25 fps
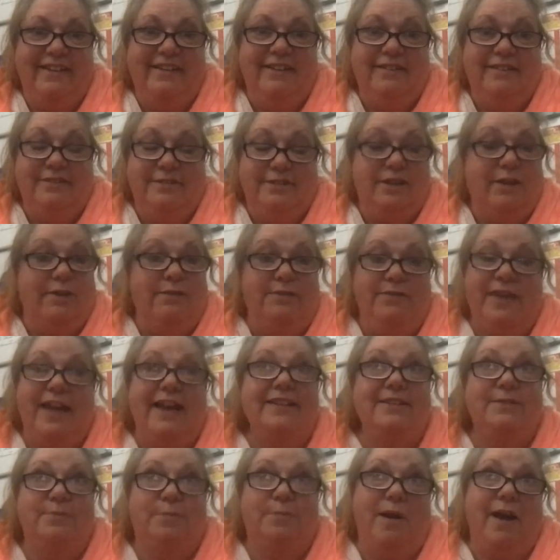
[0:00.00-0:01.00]
So
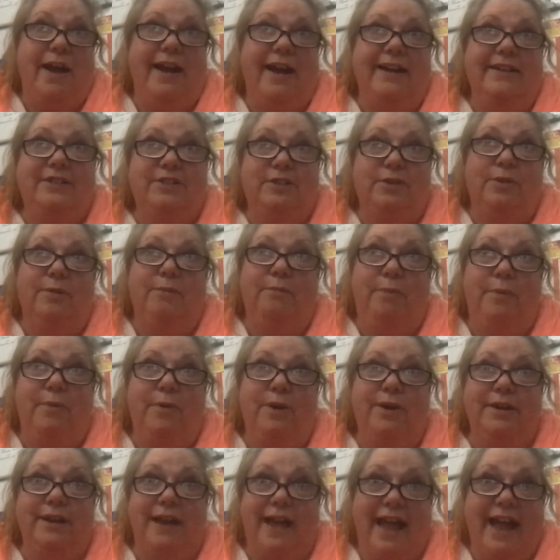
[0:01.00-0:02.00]
that's why it's so
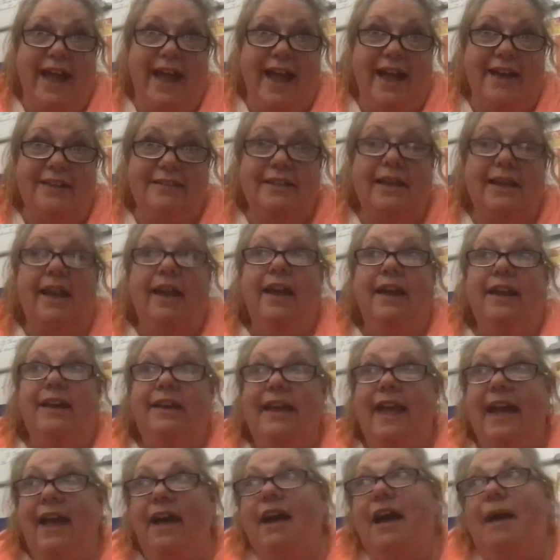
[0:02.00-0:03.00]
important to us.
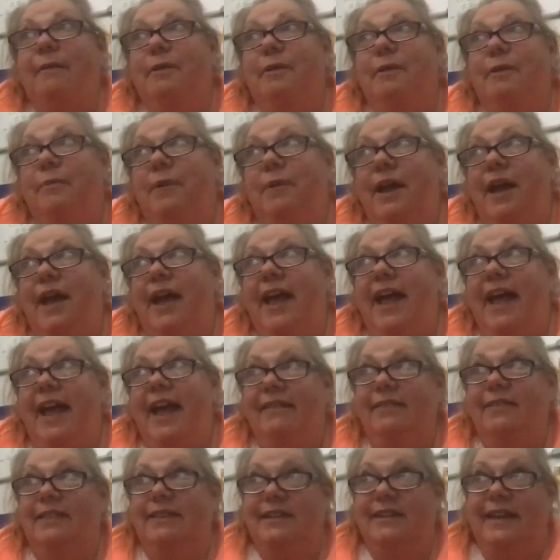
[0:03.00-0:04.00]
Yeah. I mean, when I
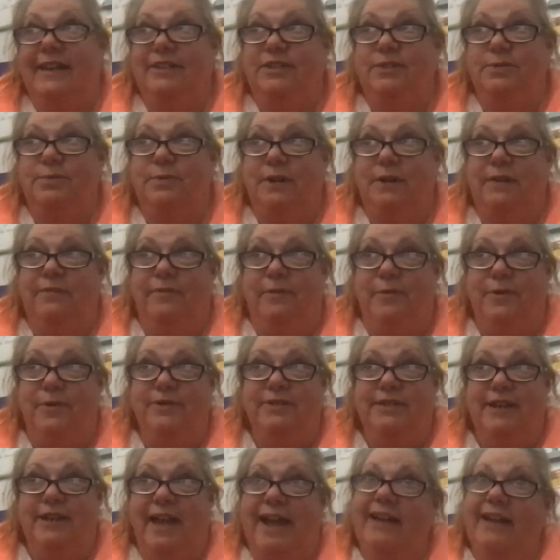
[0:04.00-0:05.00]
add the next 24
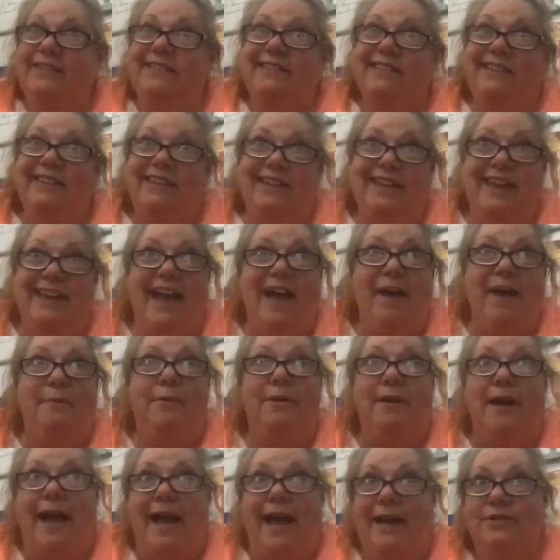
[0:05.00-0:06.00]
tanks, yeah,
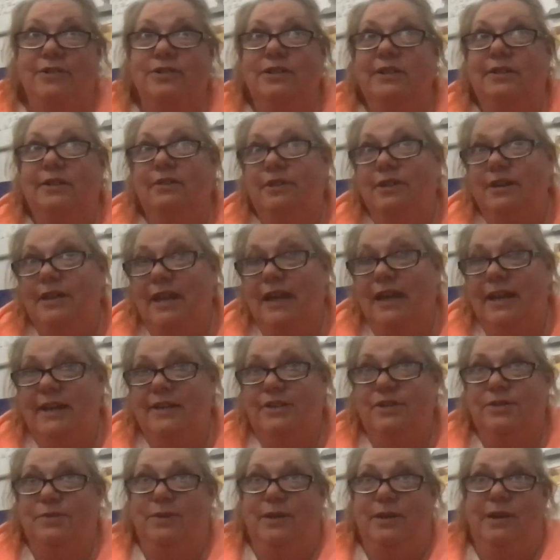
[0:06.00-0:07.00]
we're actually looking
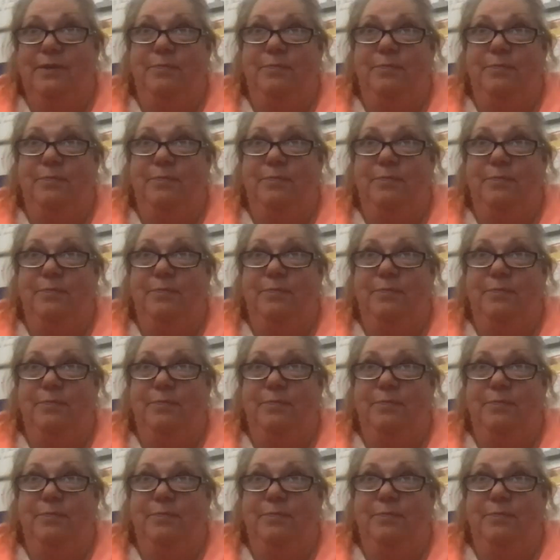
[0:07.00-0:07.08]
at doing a